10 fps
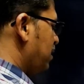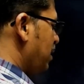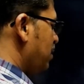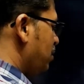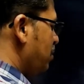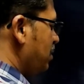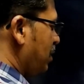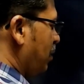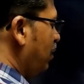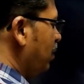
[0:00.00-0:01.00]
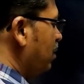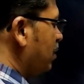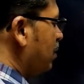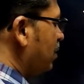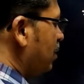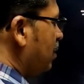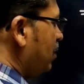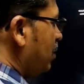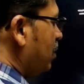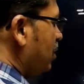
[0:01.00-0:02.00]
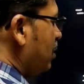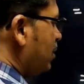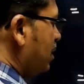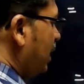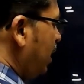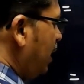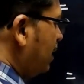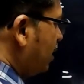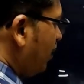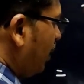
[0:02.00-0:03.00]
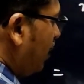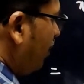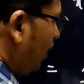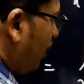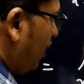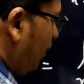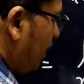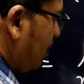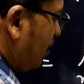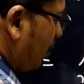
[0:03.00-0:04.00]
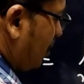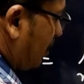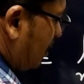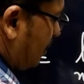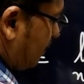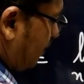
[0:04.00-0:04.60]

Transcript: tends to 0. Sin x divided by 1 plus cos x.